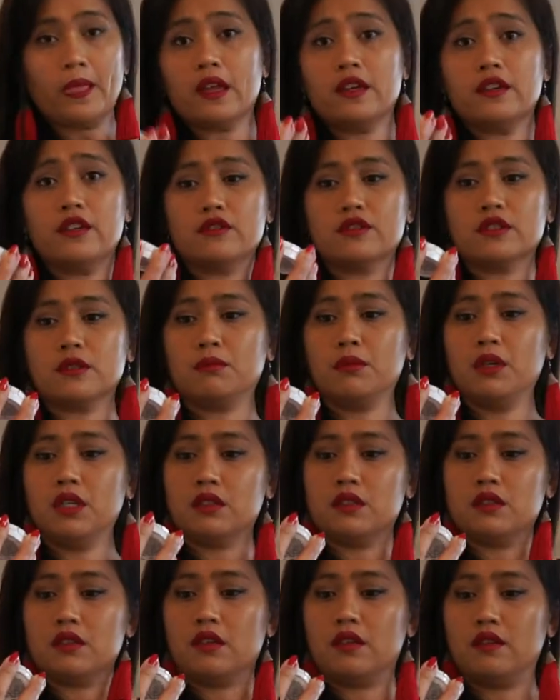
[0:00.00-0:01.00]
you know, some
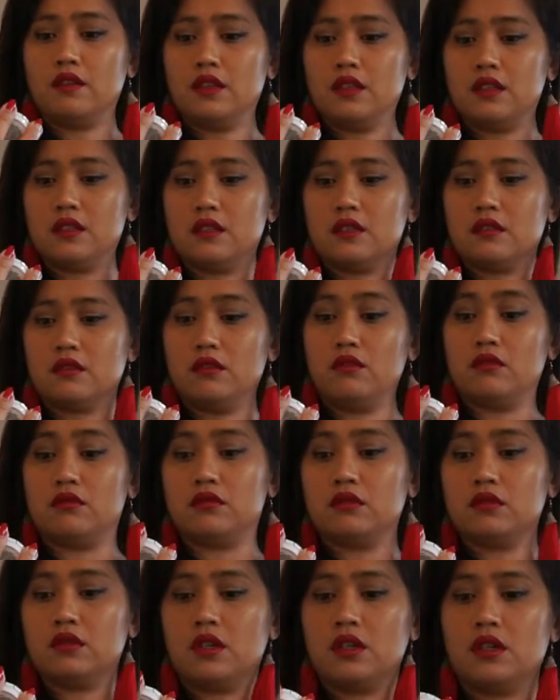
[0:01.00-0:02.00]
mints. And this
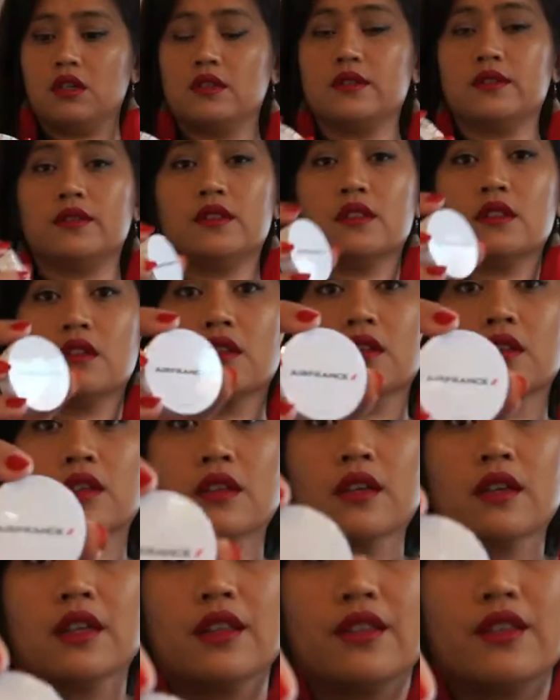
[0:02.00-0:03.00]

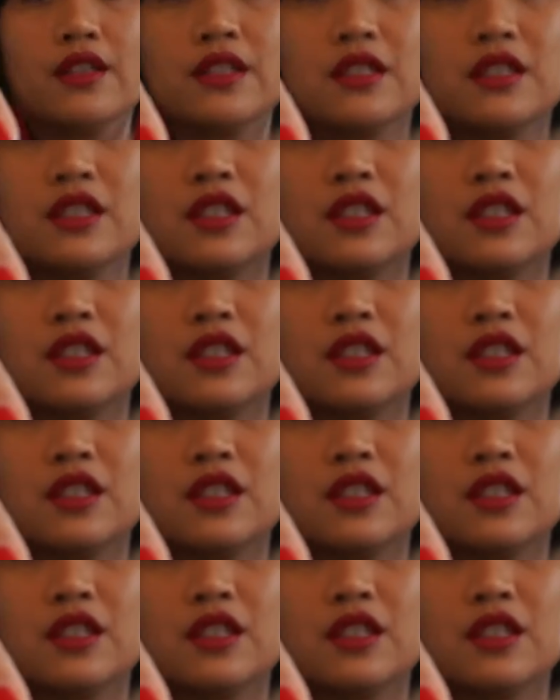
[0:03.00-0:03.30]
this